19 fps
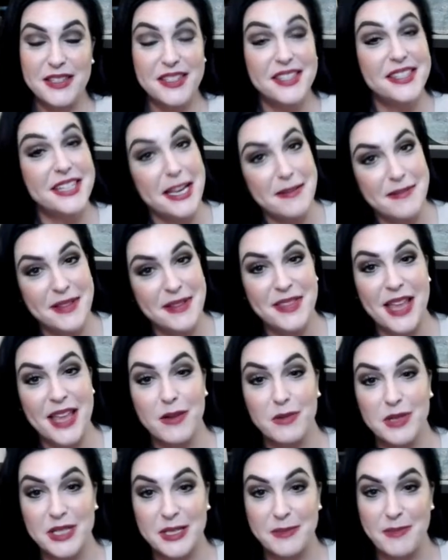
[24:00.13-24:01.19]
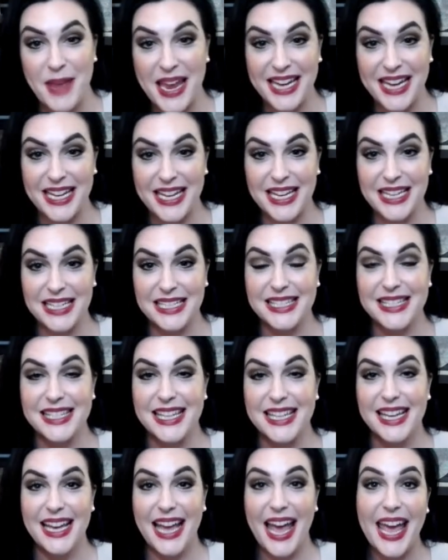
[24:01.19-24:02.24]
statement that was made is,
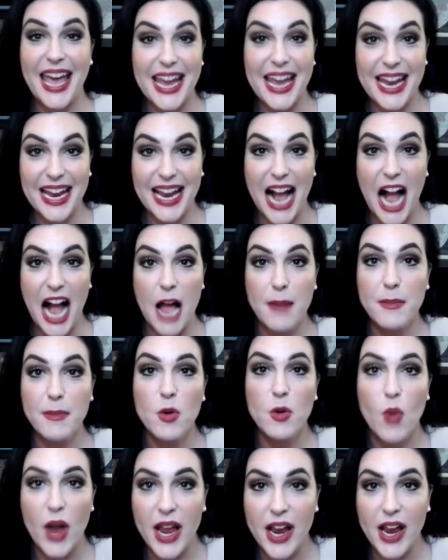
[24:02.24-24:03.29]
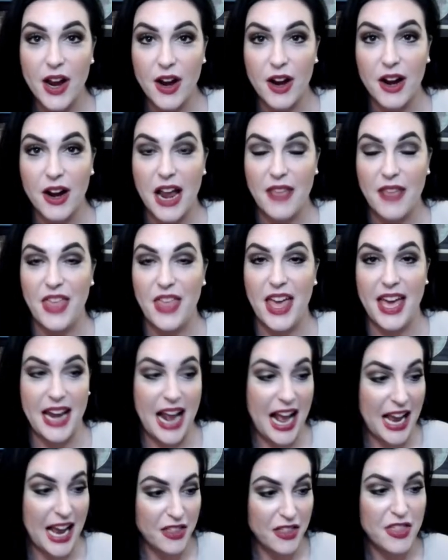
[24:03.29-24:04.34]
hey, I'm aware that
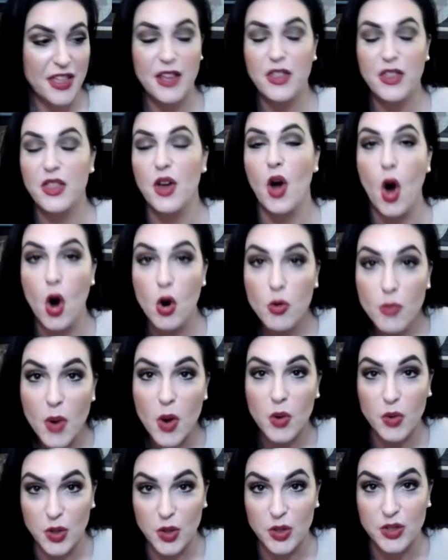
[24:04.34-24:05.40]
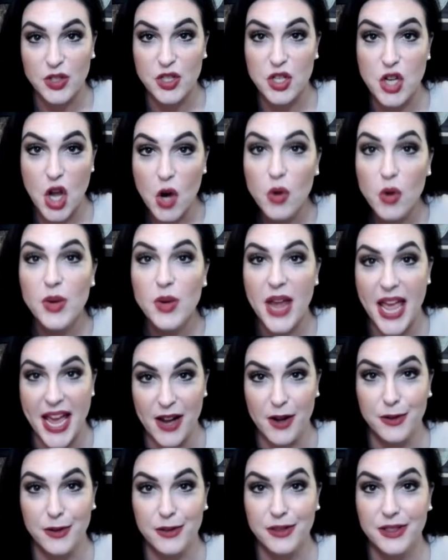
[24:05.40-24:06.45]
I think the homeowners know
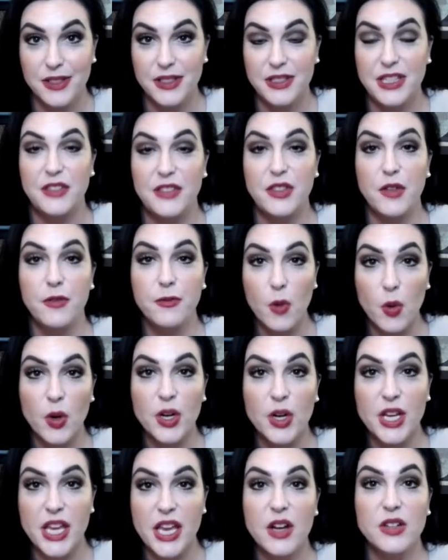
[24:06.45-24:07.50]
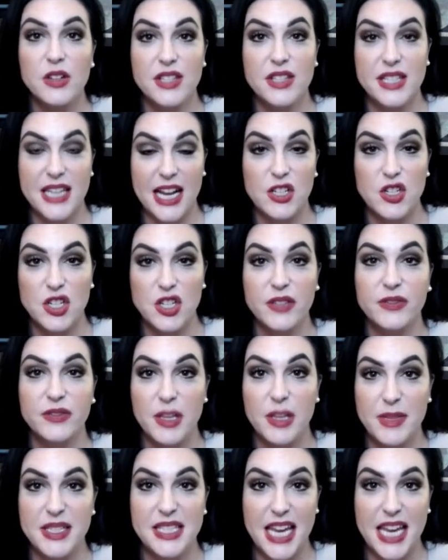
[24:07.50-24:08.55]
now that the 4-year statute of
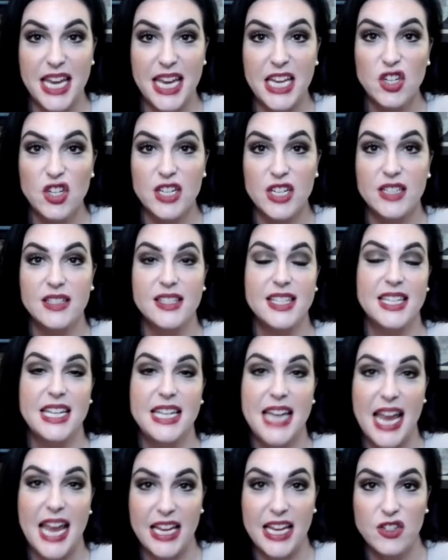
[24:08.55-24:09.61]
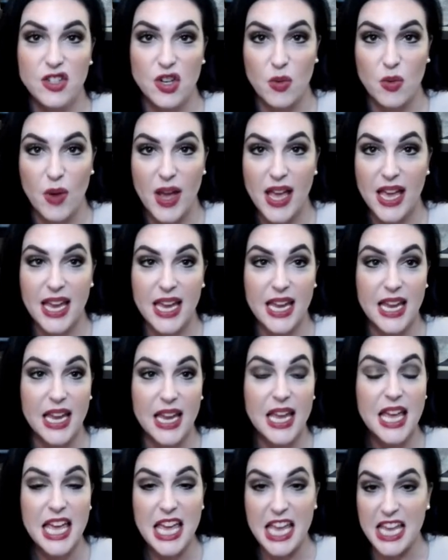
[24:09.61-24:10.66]
limitations in an HOA
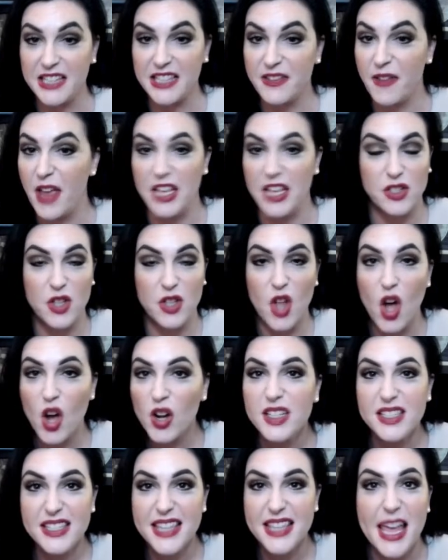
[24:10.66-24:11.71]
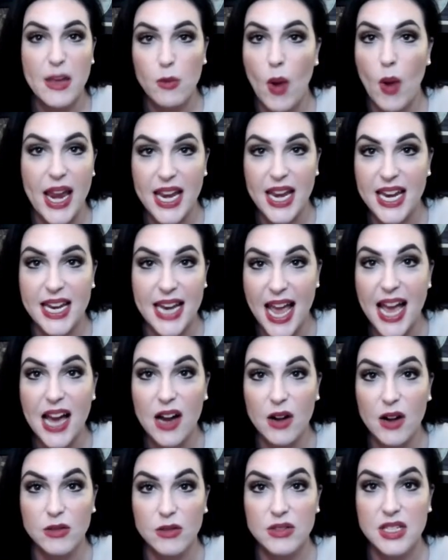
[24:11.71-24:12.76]
is, as long as they wait it
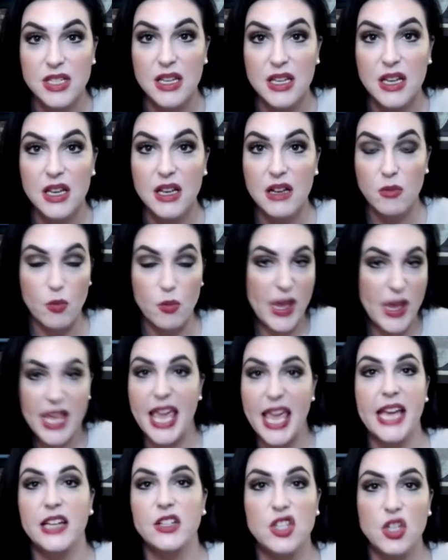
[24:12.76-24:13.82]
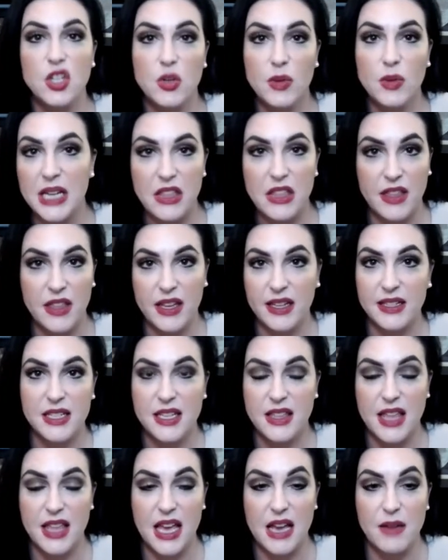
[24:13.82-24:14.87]
out, we can't do anything
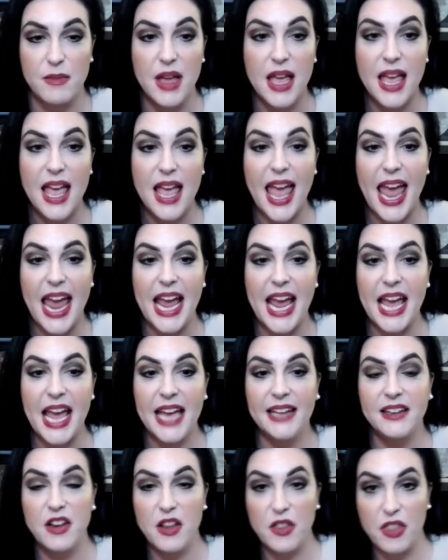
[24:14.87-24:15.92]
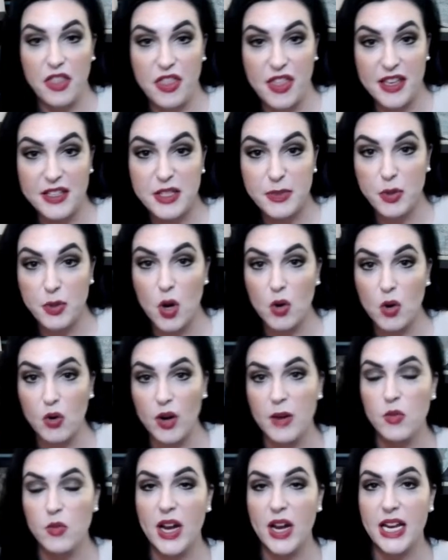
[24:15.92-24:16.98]
to them. And this
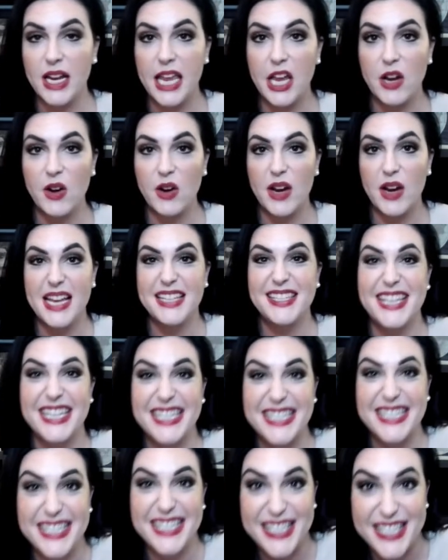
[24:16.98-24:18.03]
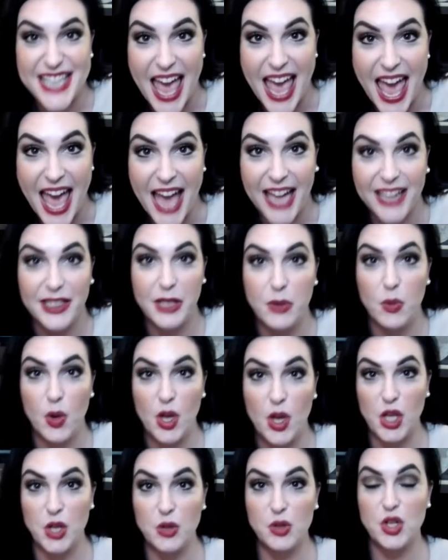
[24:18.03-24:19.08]
program right here is exactly
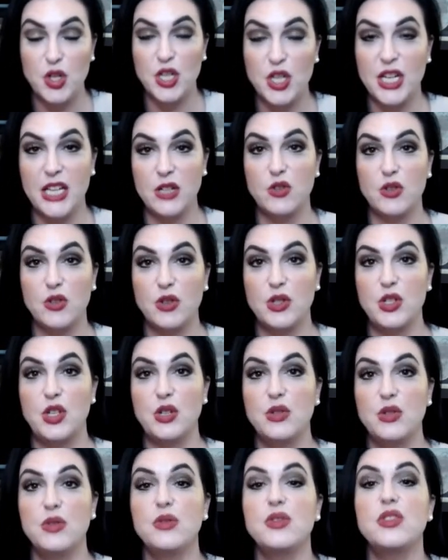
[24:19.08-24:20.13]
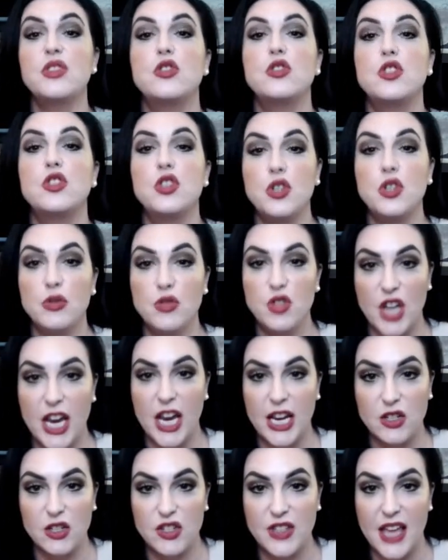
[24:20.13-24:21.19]
what you should introduce to
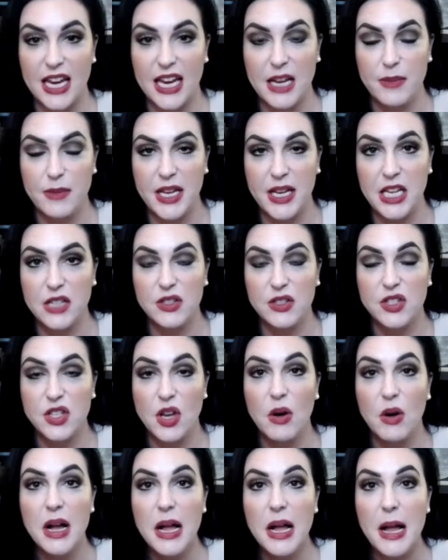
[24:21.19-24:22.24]
change that opinion. So